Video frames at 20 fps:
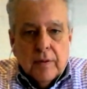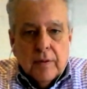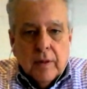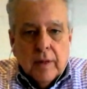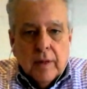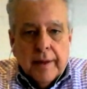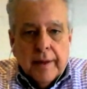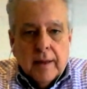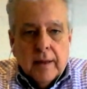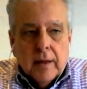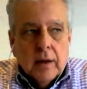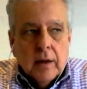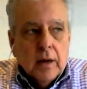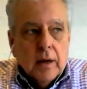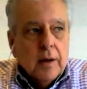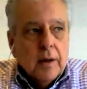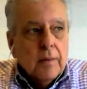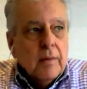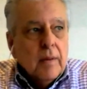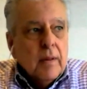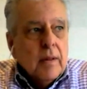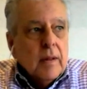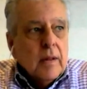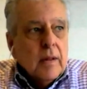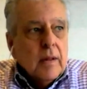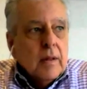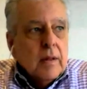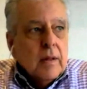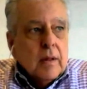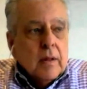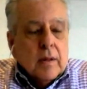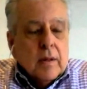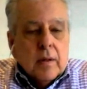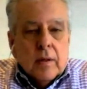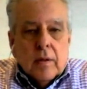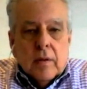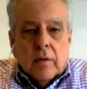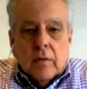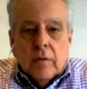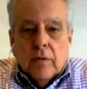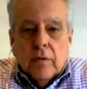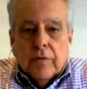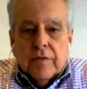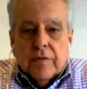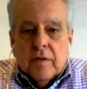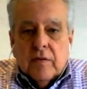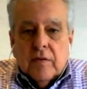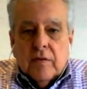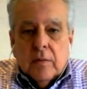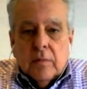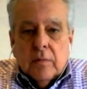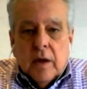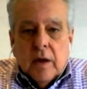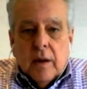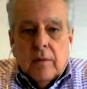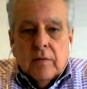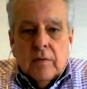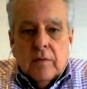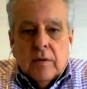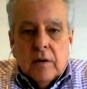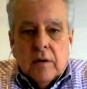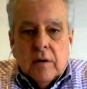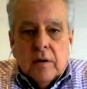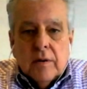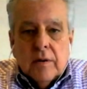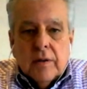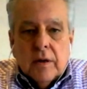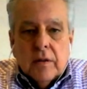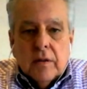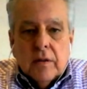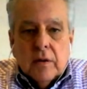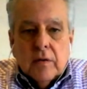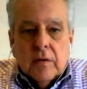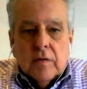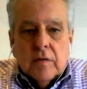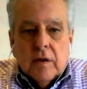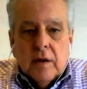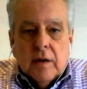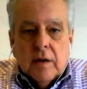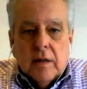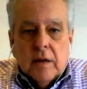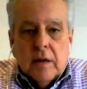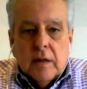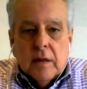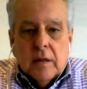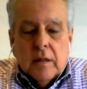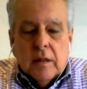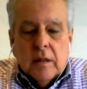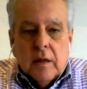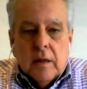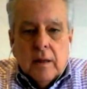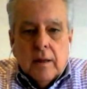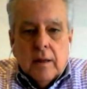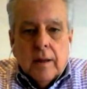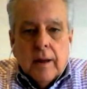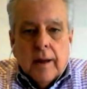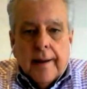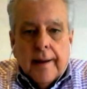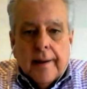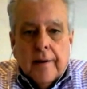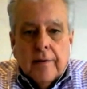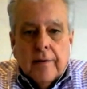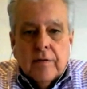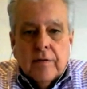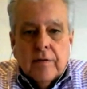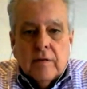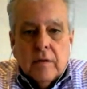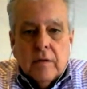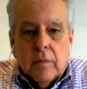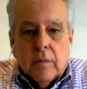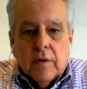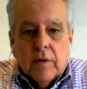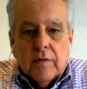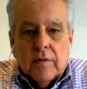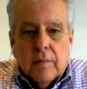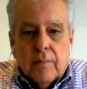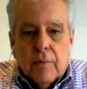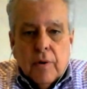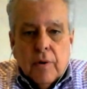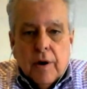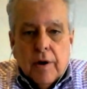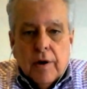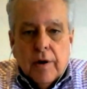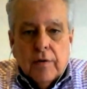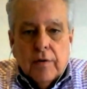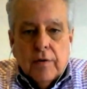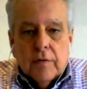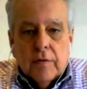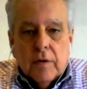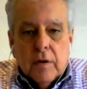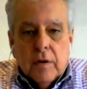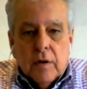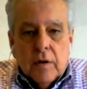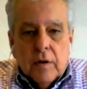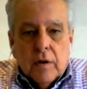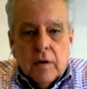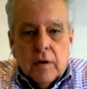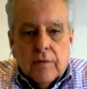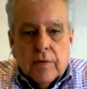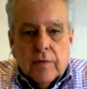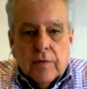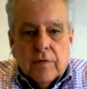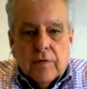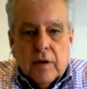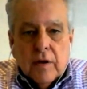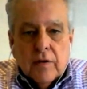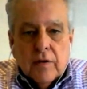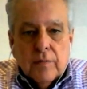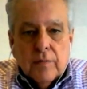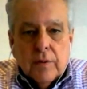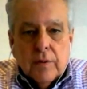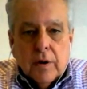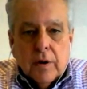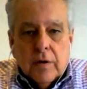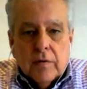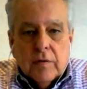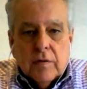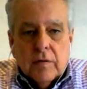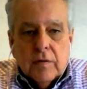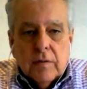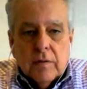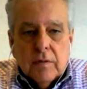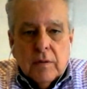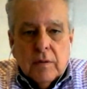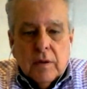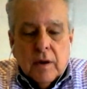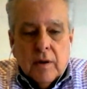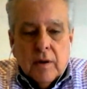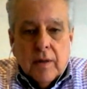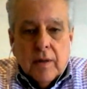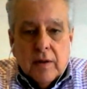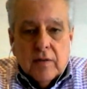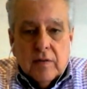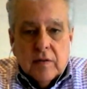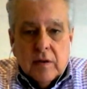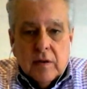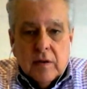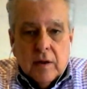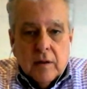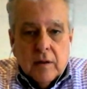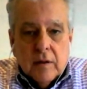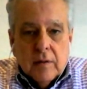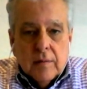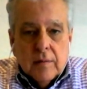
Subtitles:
Like you'll see sometimes that they'll say that the house must appraise for sales price, and that's it.